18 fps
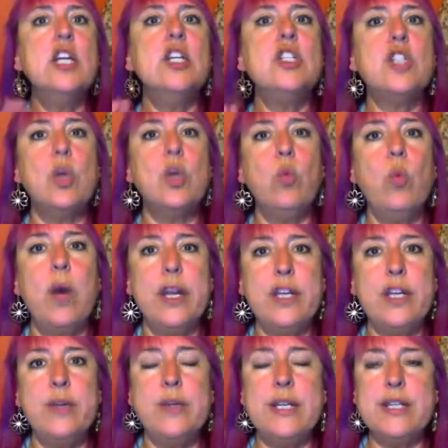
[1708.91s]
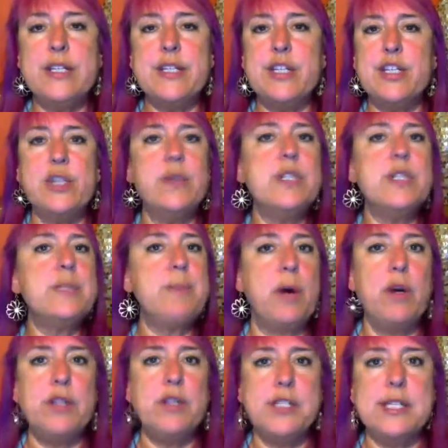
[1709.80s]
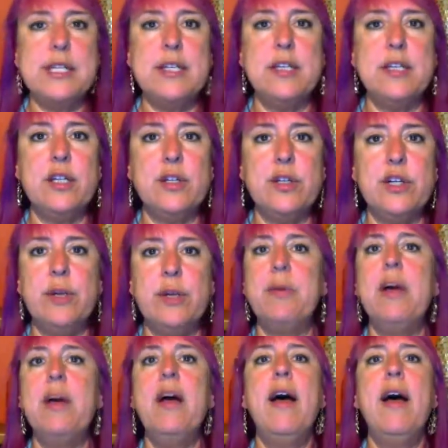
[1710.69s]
So what you need to do is post it in the group,